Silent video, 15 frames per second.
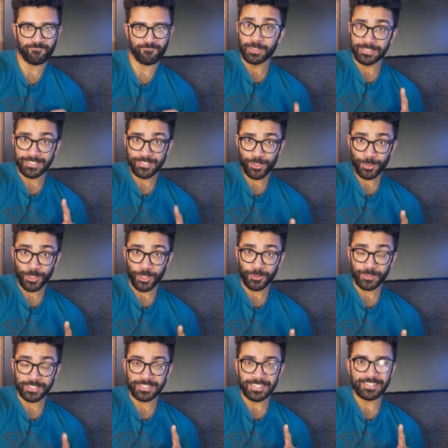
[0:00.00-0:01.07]
But did you know
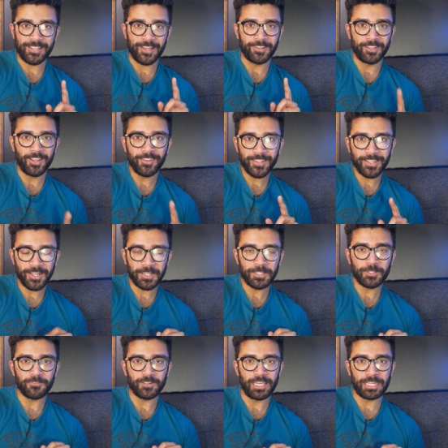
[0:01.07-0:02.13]
that there's another
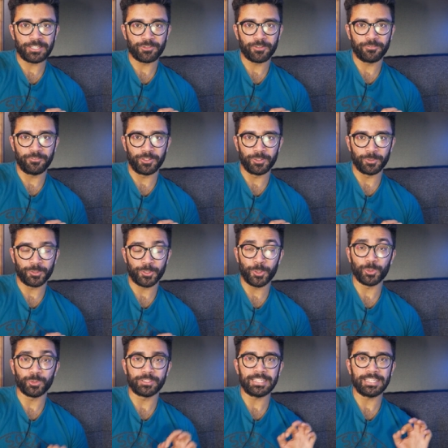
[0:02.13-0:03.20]
kind of electric field
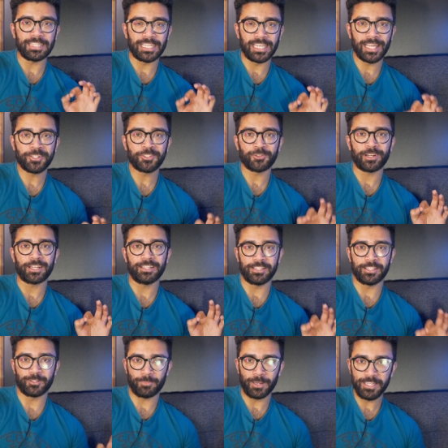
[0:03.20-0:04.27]
called the electric
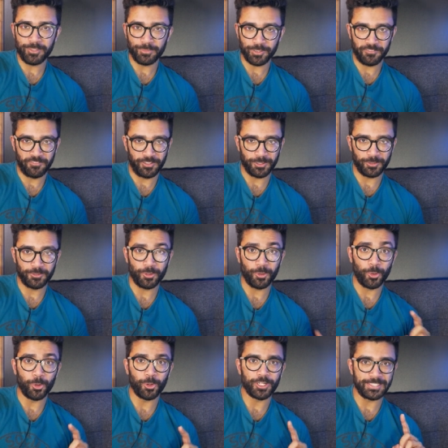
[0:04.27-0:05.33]
displacement field,
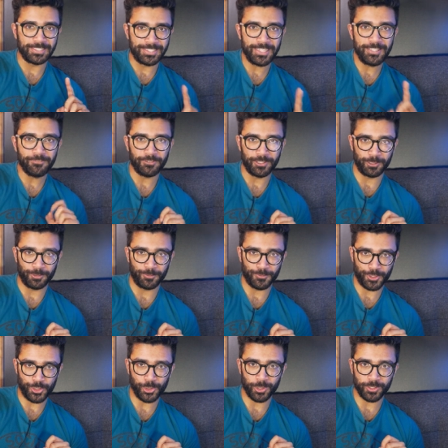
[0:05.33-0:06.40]
or D field for
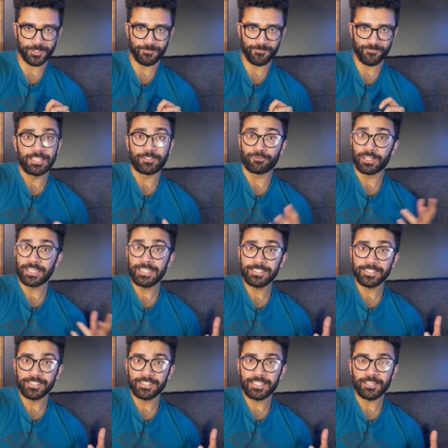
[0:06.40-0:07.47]
short? It's
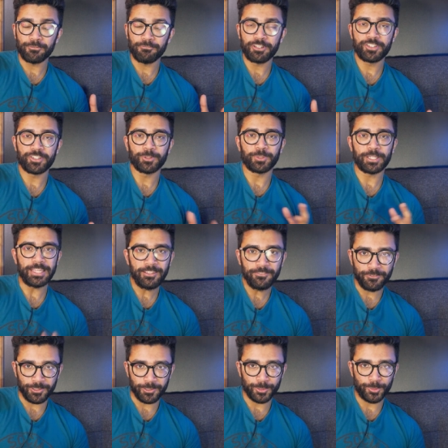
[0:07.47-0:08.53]
related to the original E
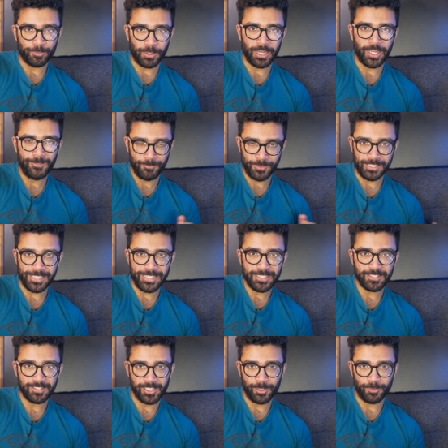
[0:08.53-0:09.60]
field by D
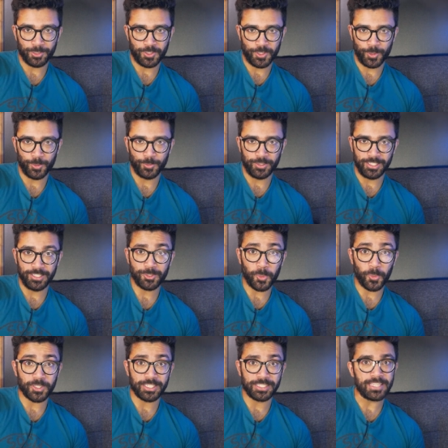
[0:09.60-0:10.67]
is equal to this
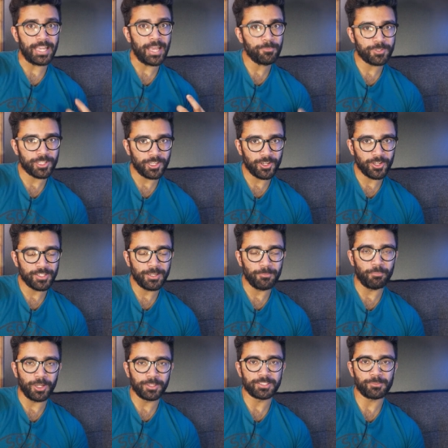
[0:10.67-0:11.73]
quantity epsilon
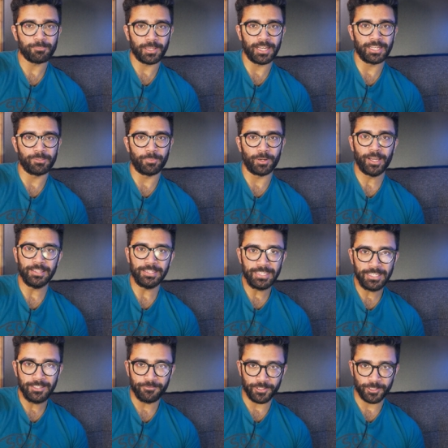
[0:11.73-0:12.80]
multiplied by
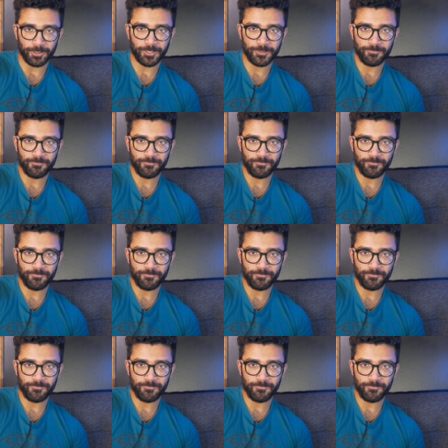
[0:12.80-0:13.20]
the E field.